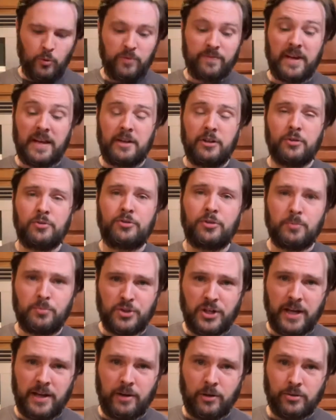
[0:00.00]
We've got a YouTube
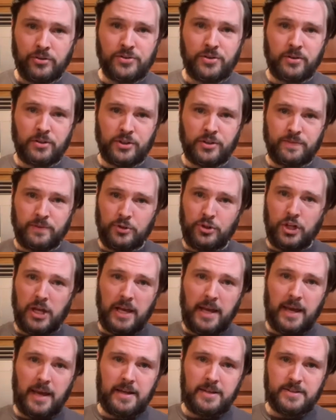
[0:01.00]
channel, search for
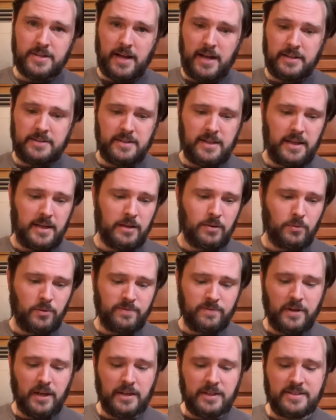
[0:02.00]
JK's Hot Take. We've
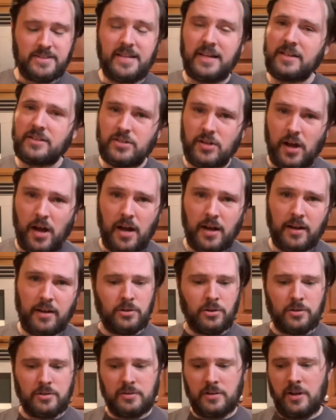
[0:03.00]
got a TikTok,
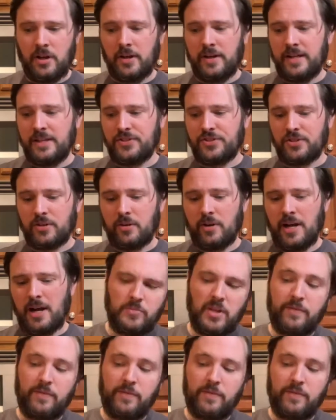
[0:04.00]
currently on Instagram.